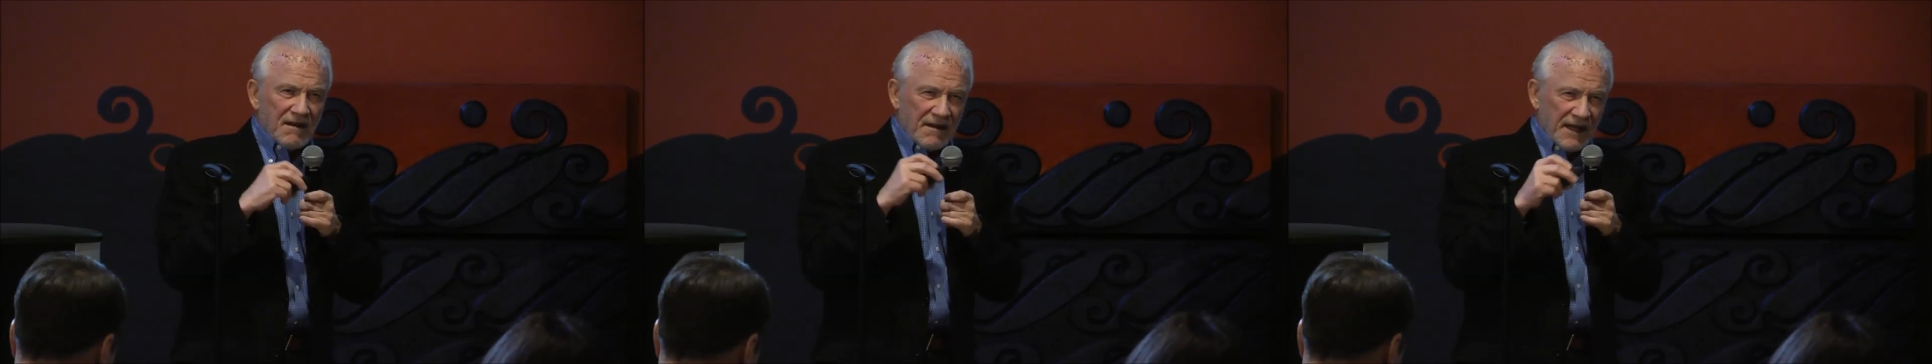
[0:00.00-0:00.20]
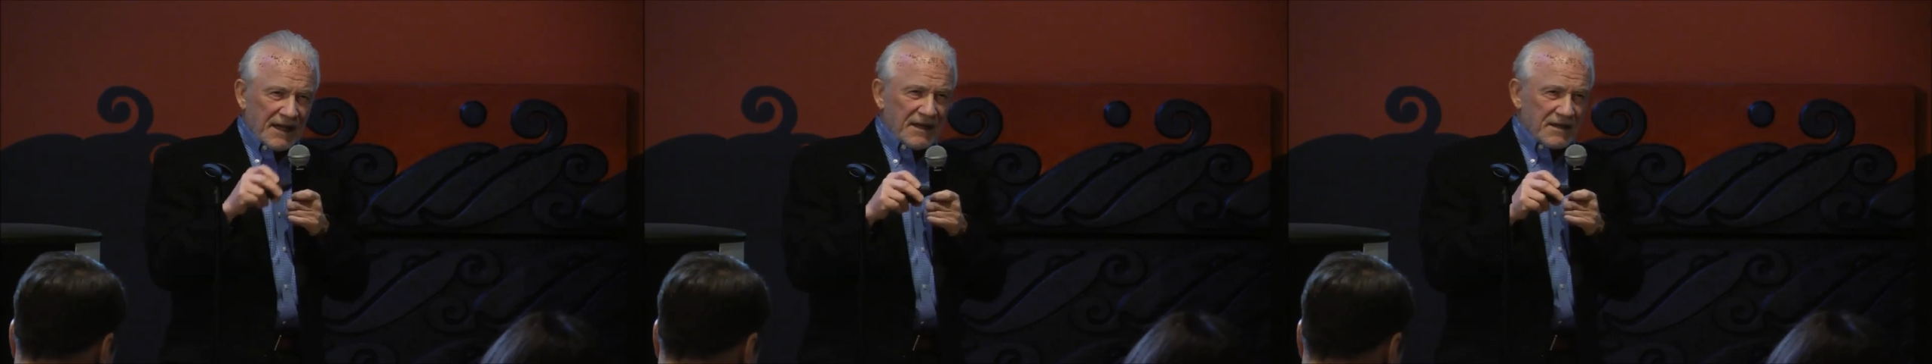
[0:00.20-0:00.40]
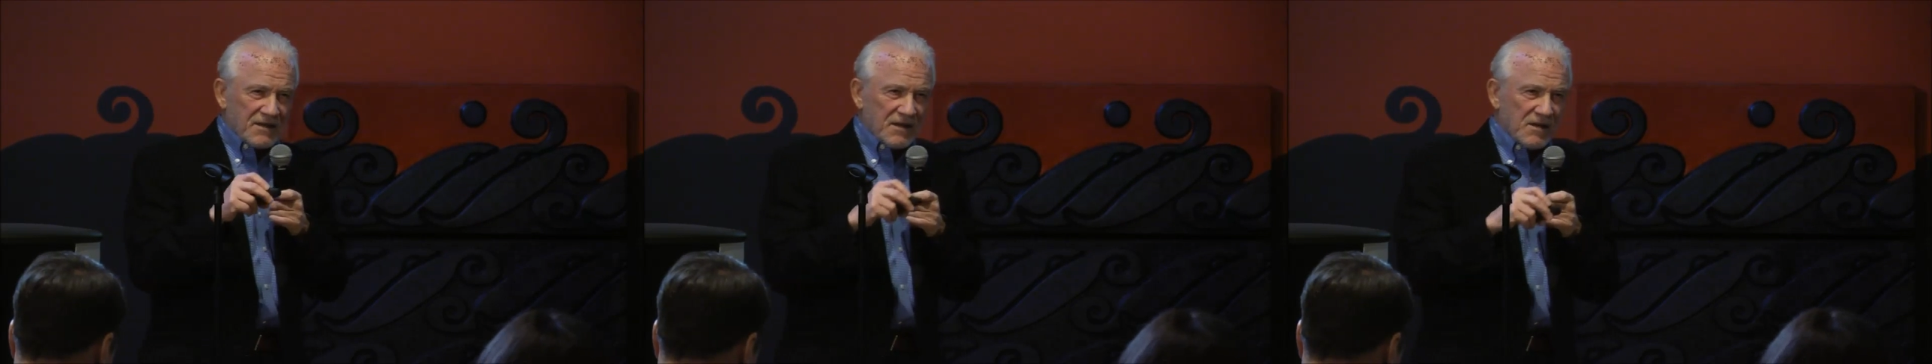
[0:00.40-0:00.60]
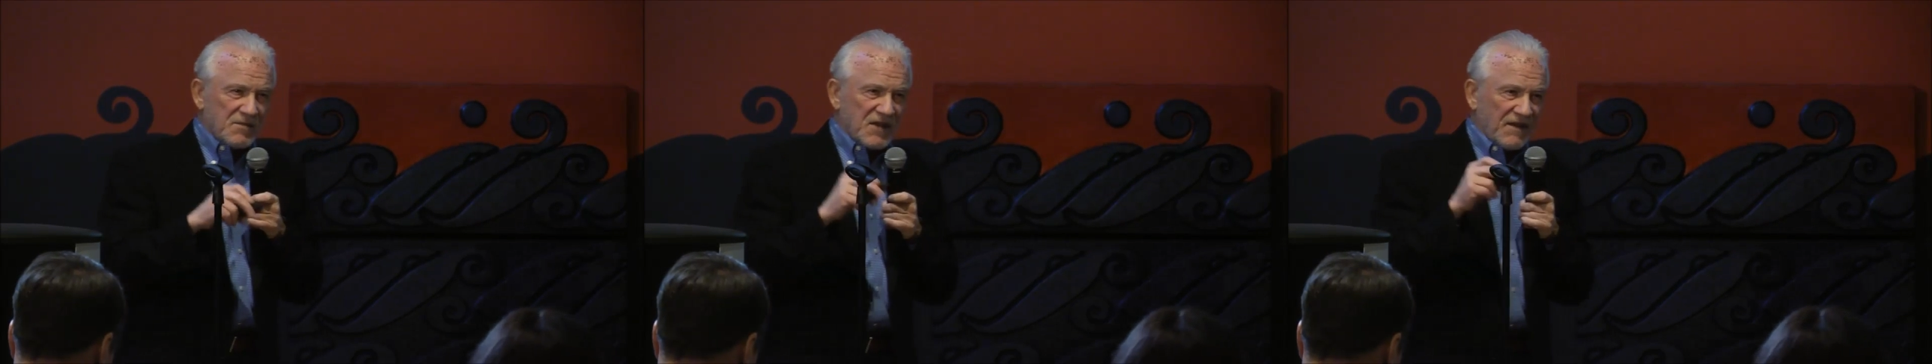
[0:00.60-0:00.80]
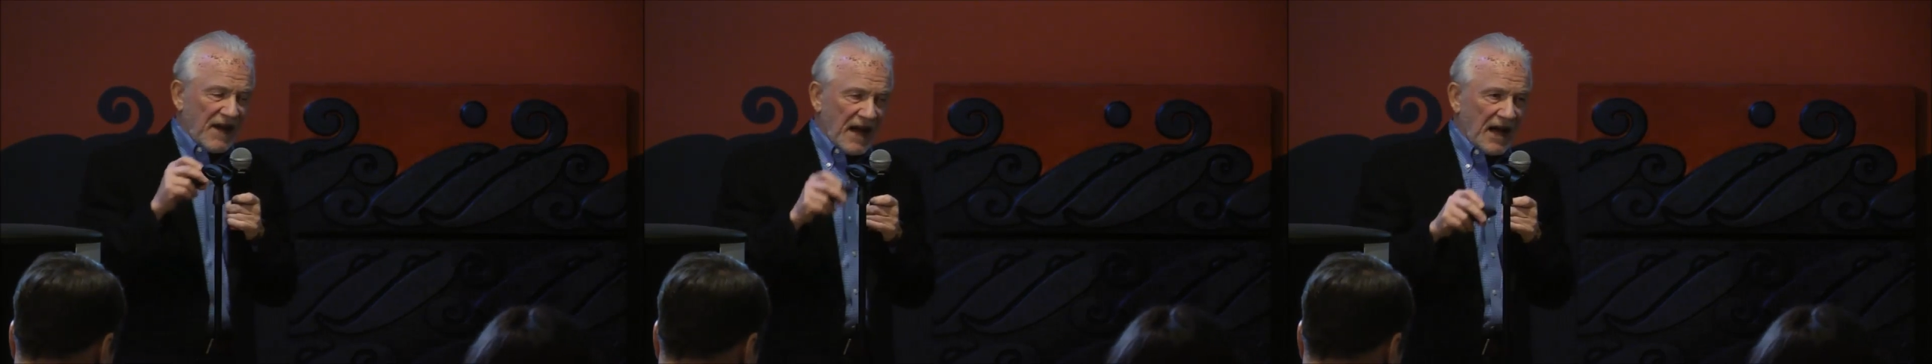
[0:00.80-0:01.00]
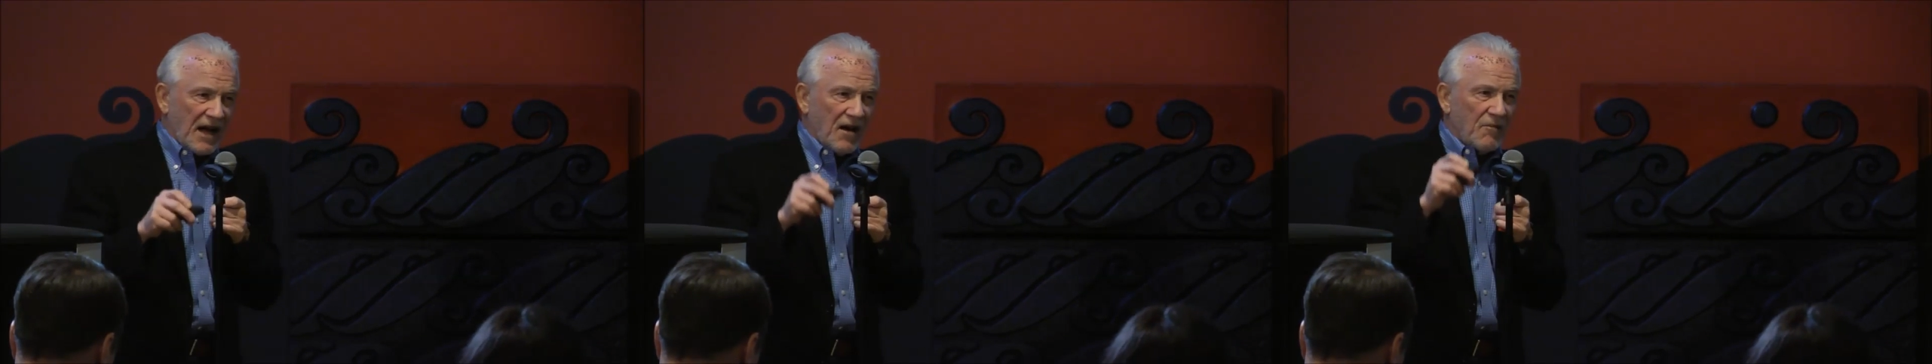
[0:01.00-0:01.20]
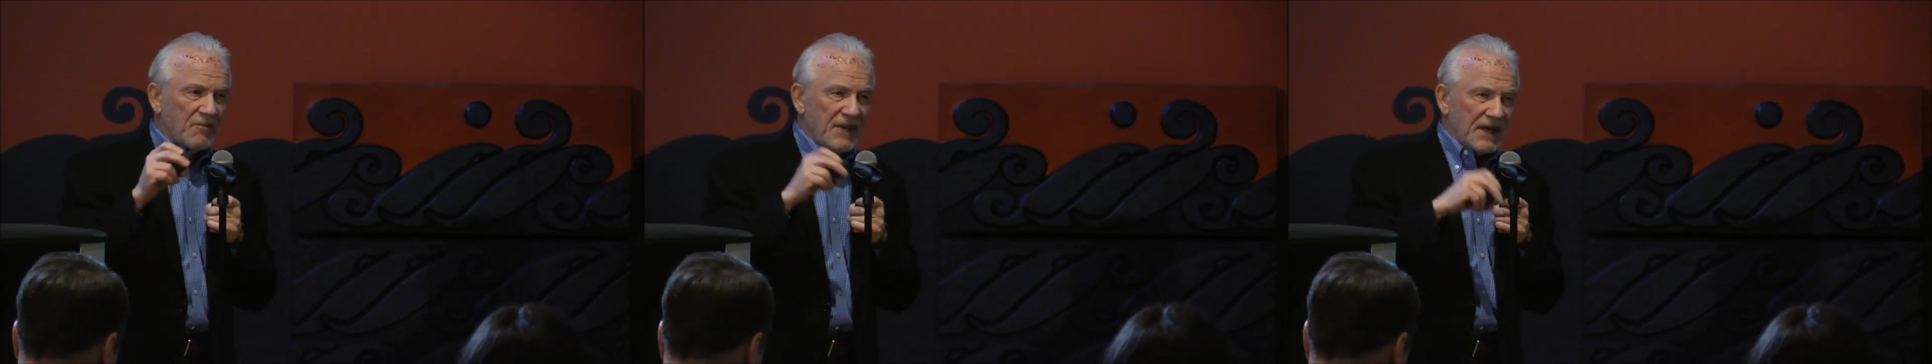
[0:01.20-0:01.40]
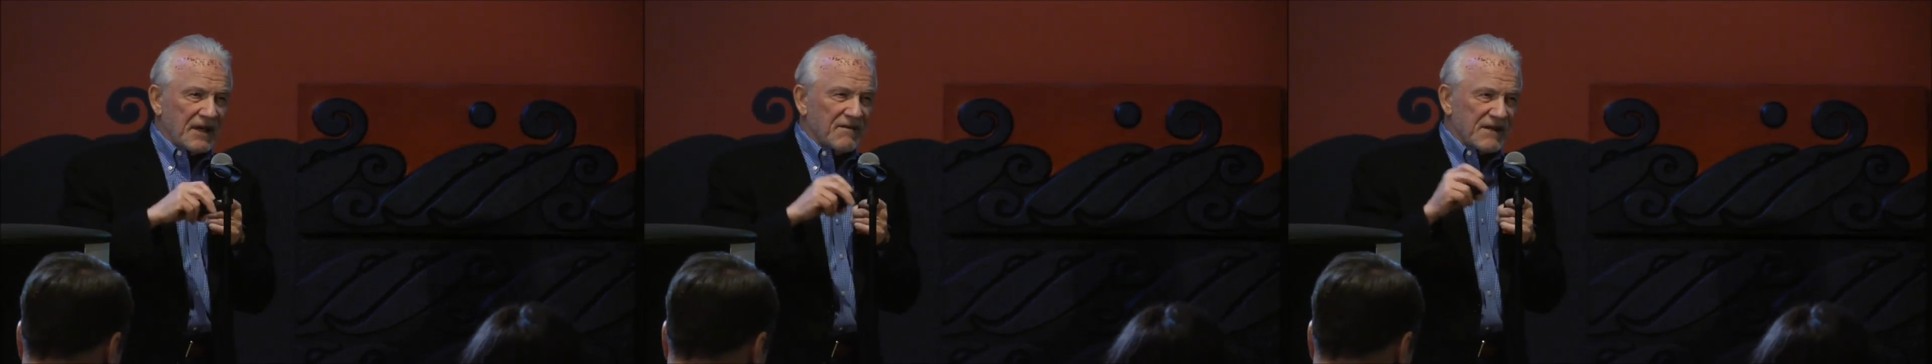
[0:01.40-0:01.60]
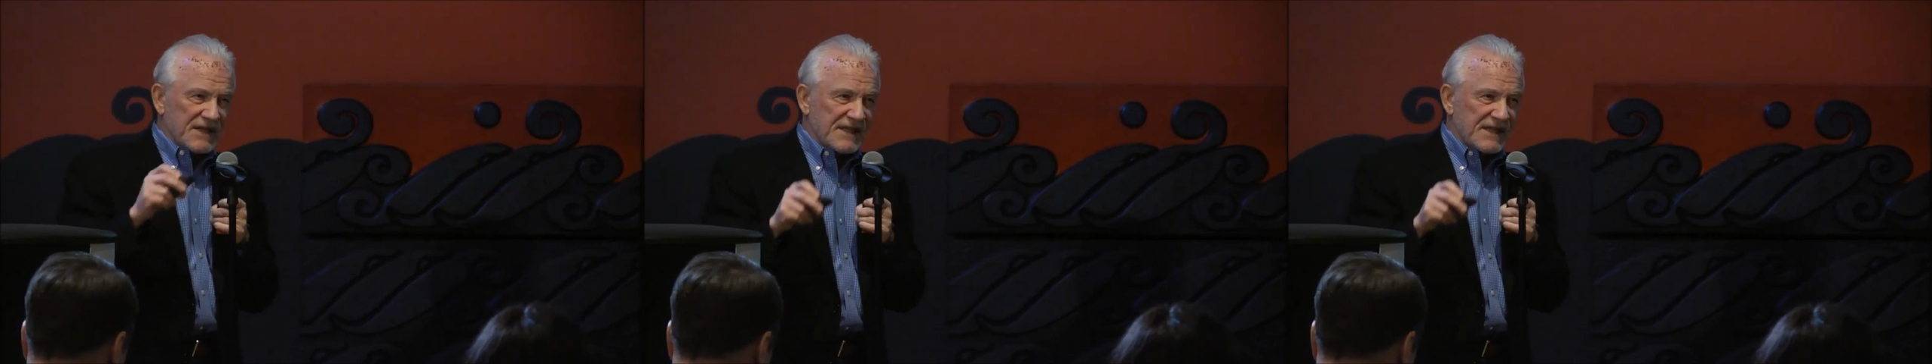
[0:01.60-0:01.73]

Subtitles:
think in terms of how big of a